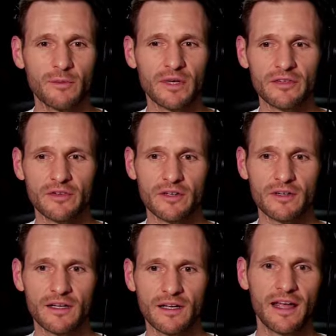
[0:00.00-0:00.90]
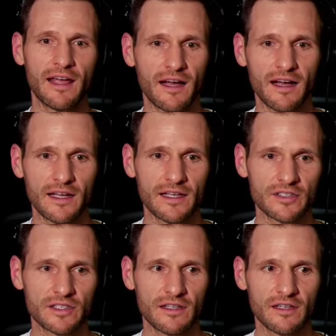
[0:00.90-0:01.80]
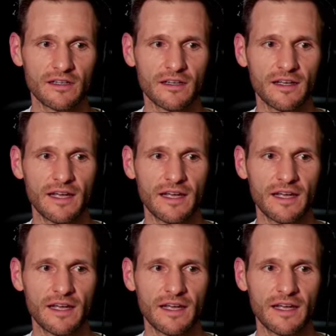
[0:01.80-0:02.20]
But if you're an AI engineer